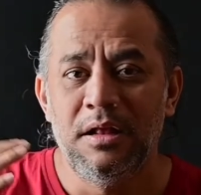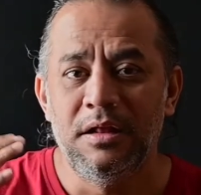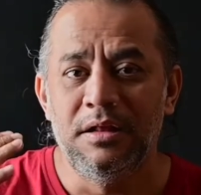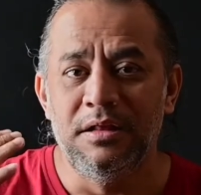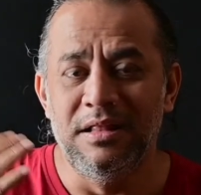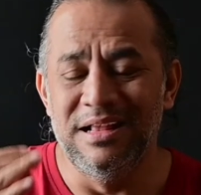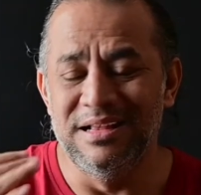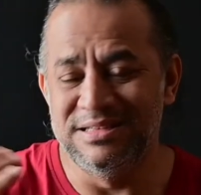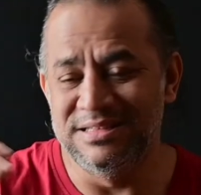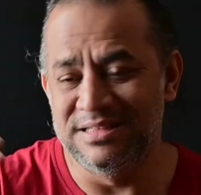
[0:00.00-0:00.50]

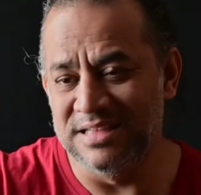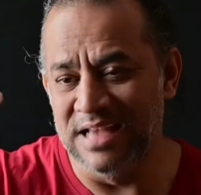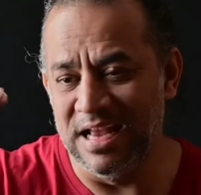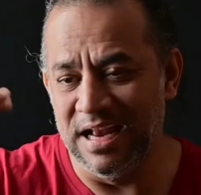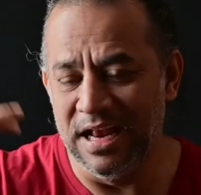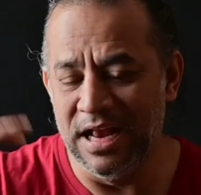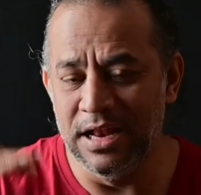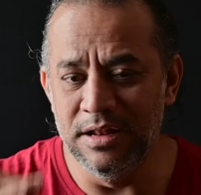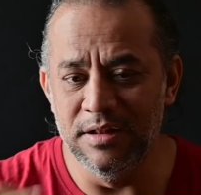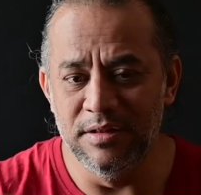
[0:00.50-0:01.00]
The
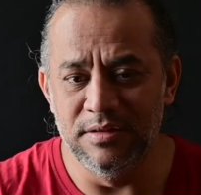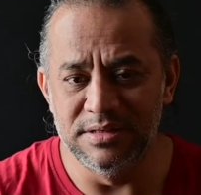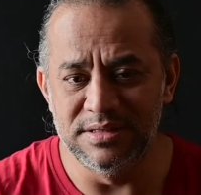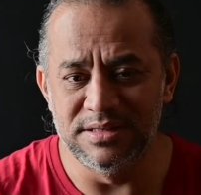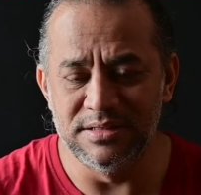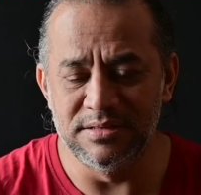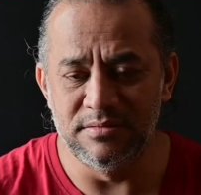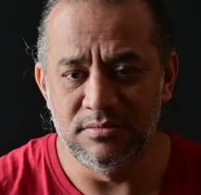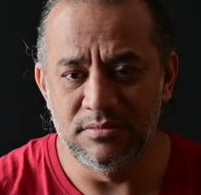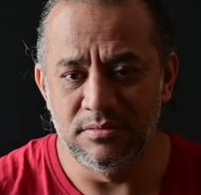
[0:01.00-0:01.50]
second
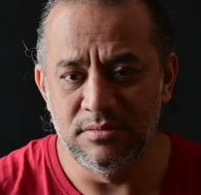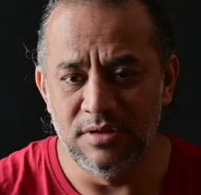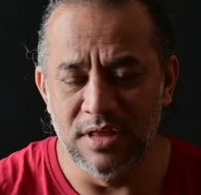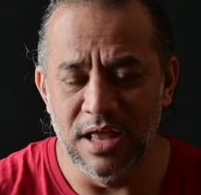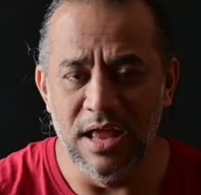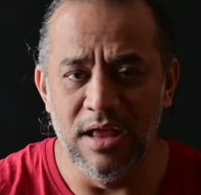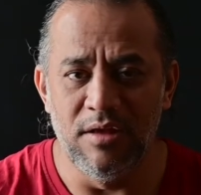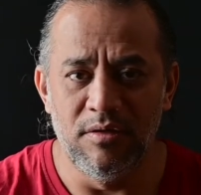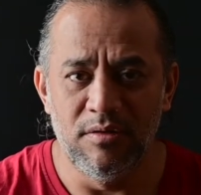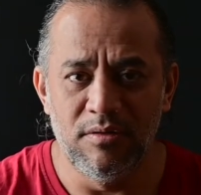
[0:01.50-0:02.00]

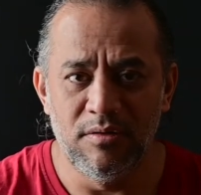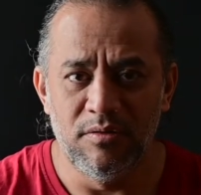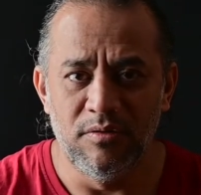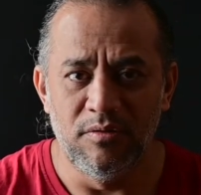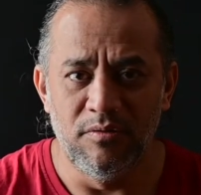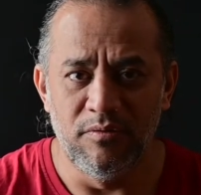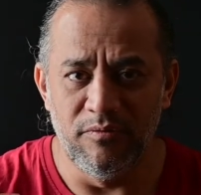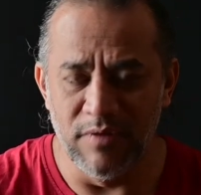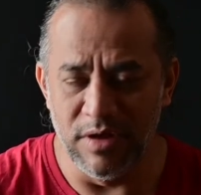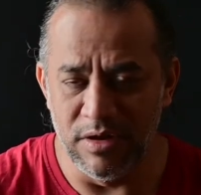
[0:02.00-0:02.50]
thing
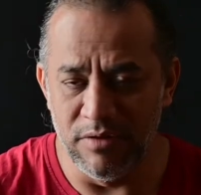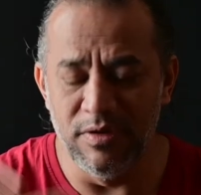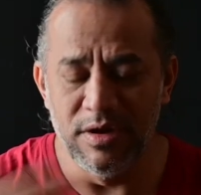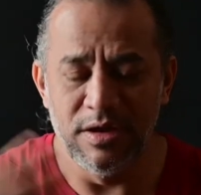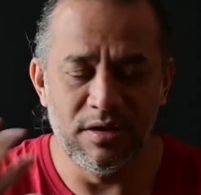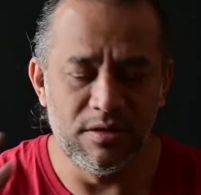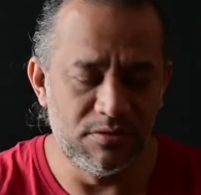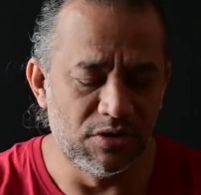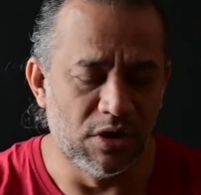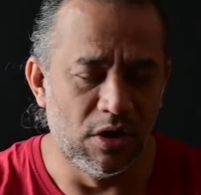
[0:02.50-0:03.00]
when we
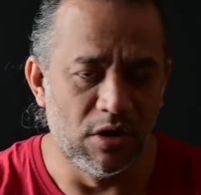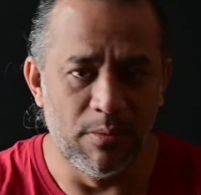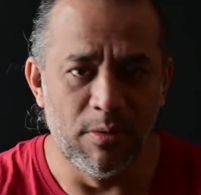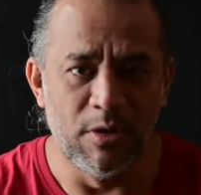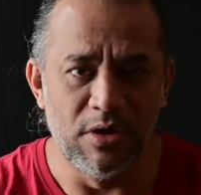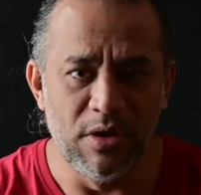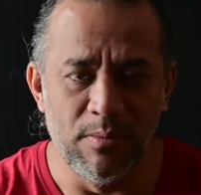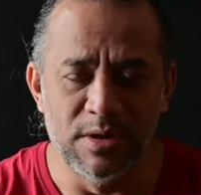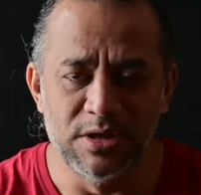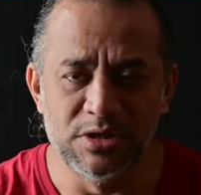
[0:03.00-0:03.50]
talk
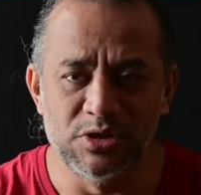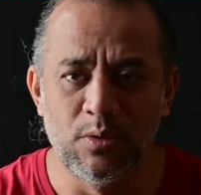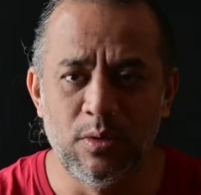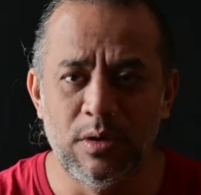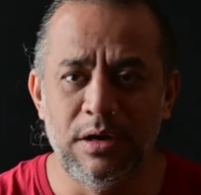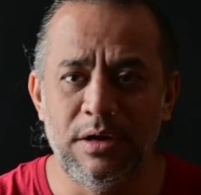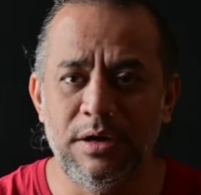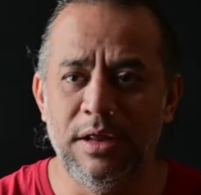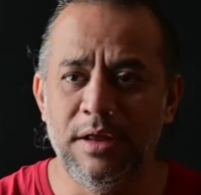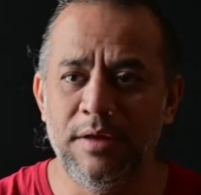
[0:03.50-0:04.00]
about image
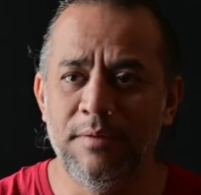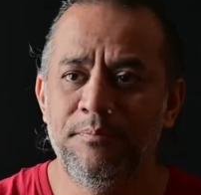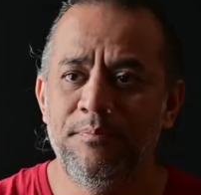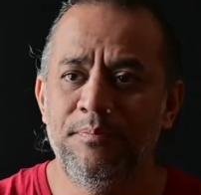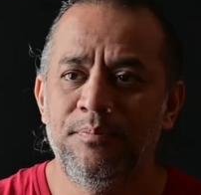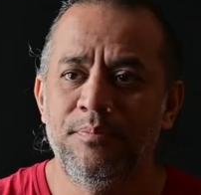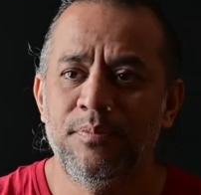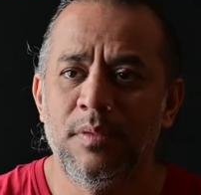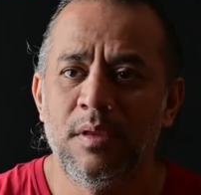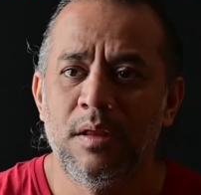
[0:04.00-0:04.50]
quality,
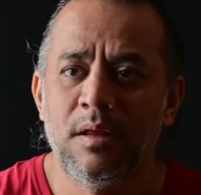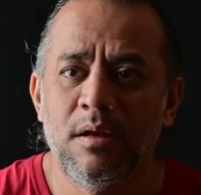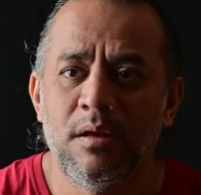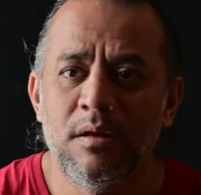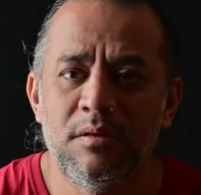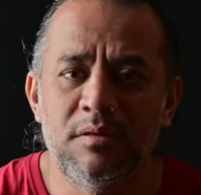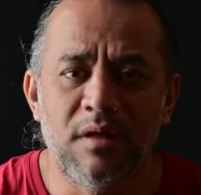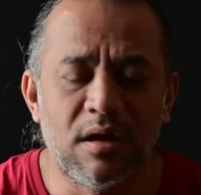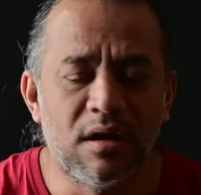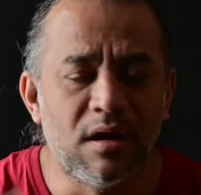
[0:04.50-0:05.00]

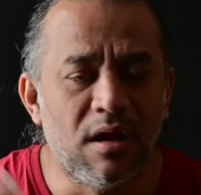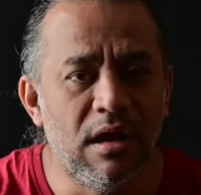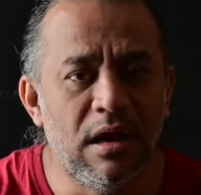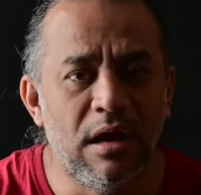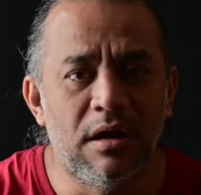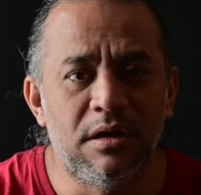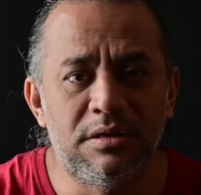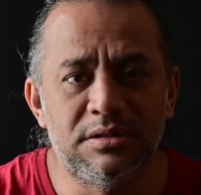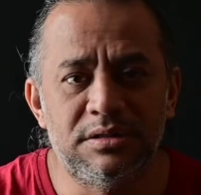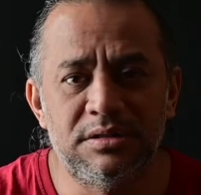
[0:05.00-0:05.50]
the
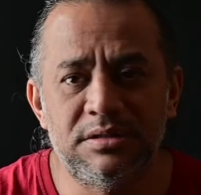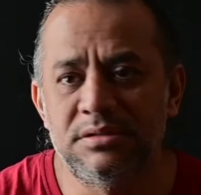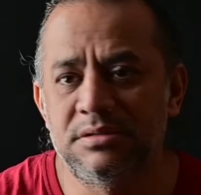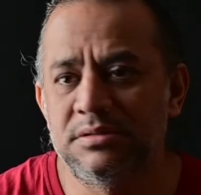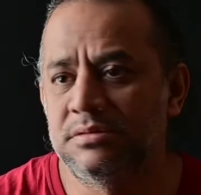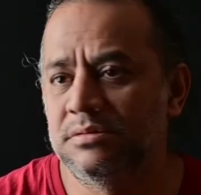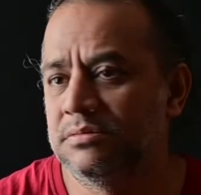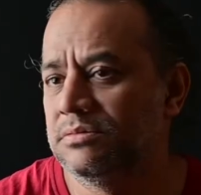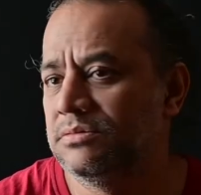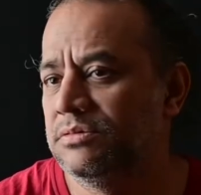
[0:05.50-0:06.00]

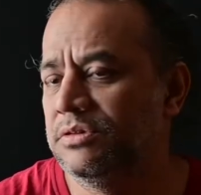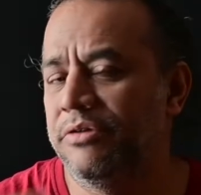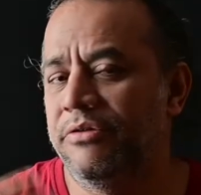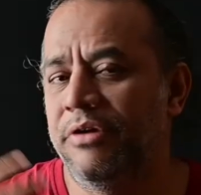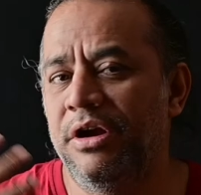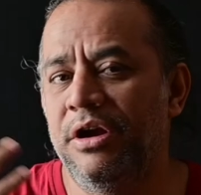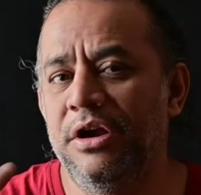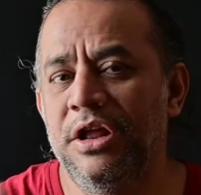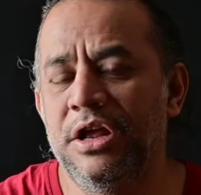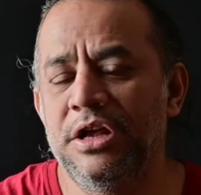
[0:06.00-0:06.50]
colors, the
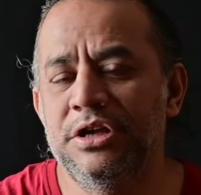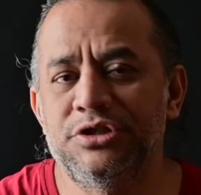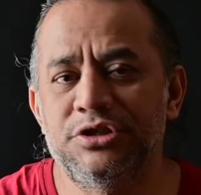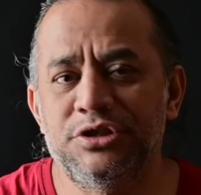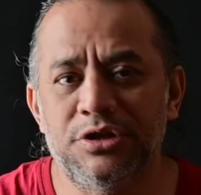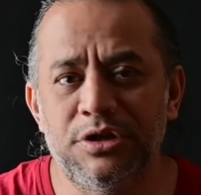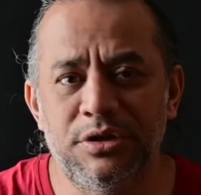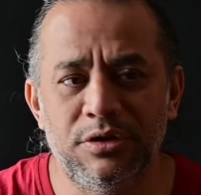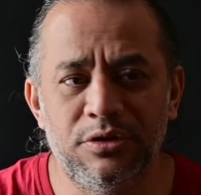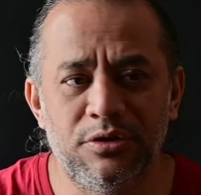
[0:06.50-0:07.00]

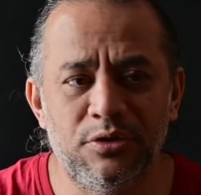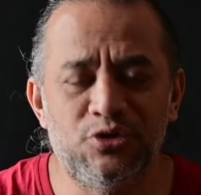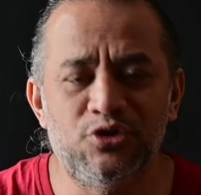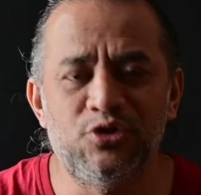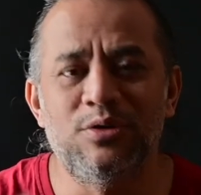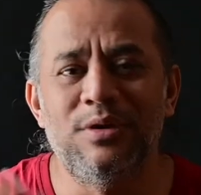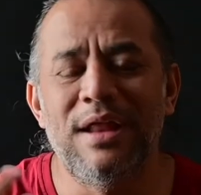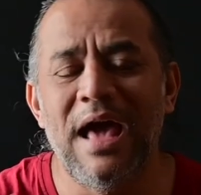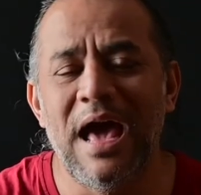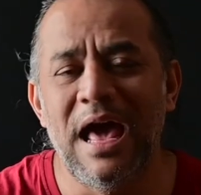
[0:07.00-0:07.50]
rendition, the
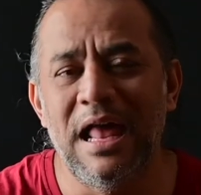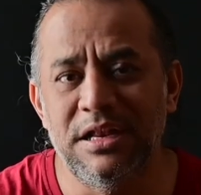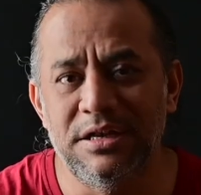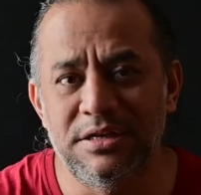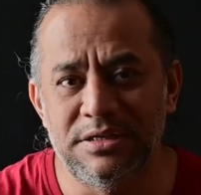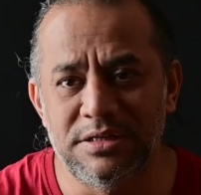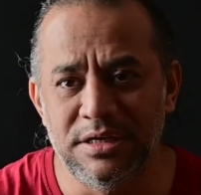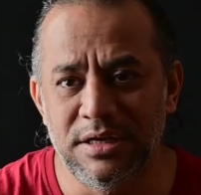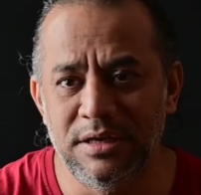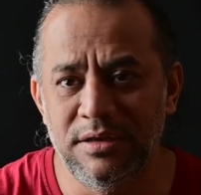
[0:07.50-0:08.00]

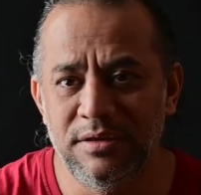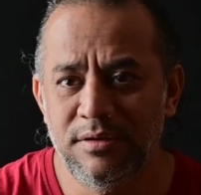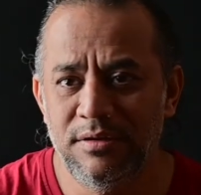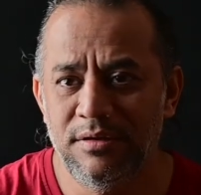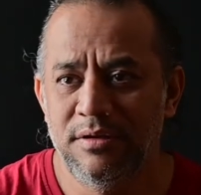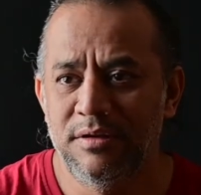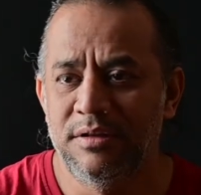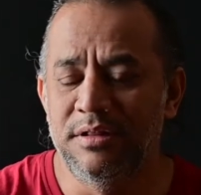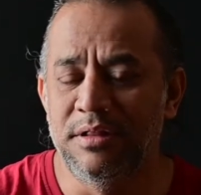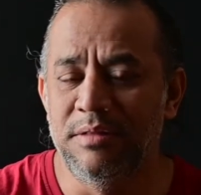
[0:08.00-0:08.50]
tonality,
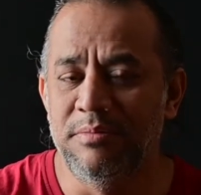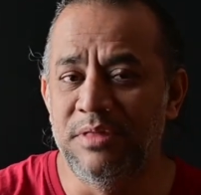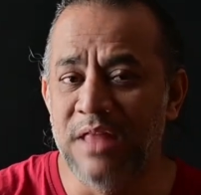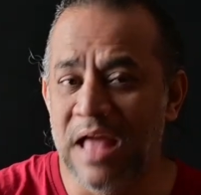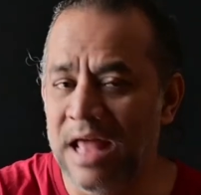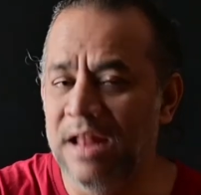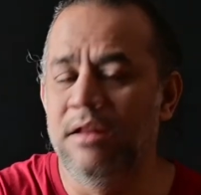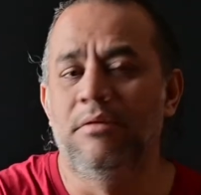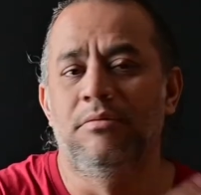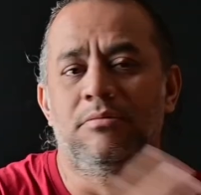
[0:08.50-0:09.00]

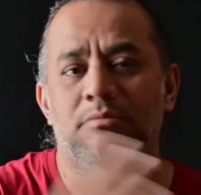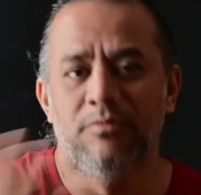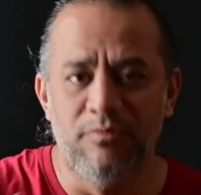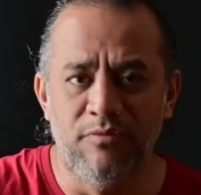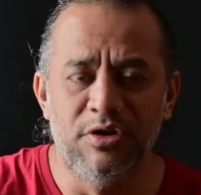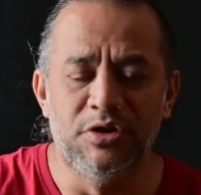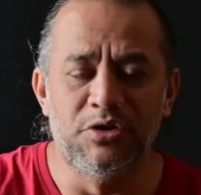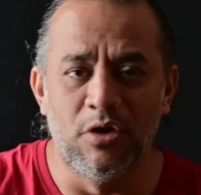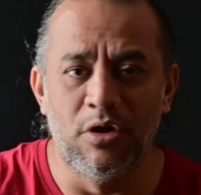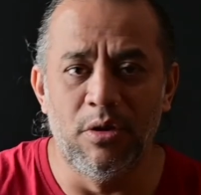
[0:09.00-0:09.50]
then
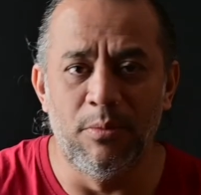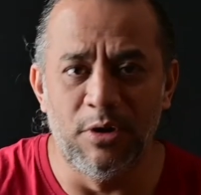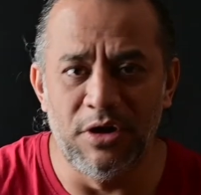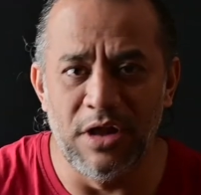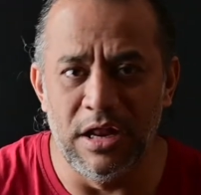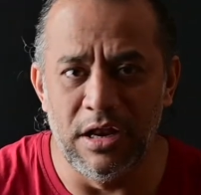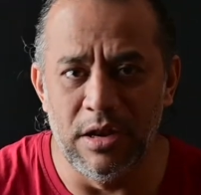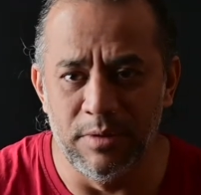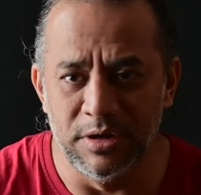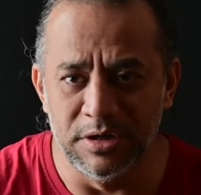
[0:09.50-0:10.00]
we talk about
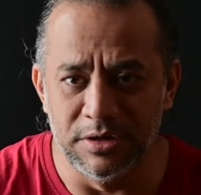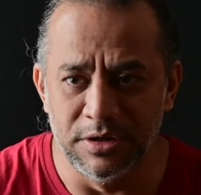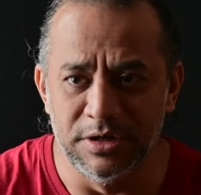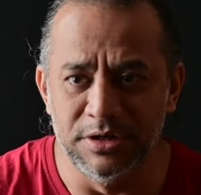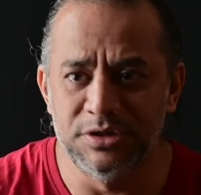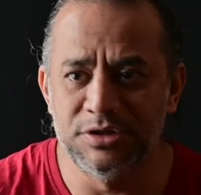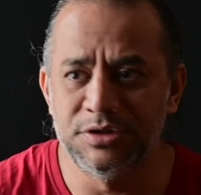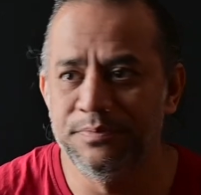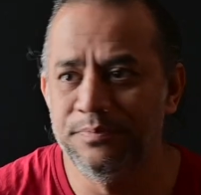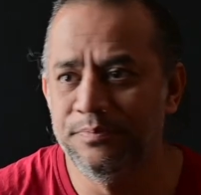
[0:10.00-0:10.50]
dynamic
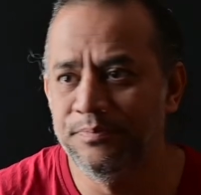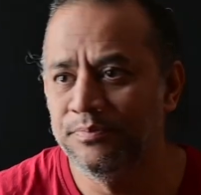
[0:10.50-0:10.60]
range.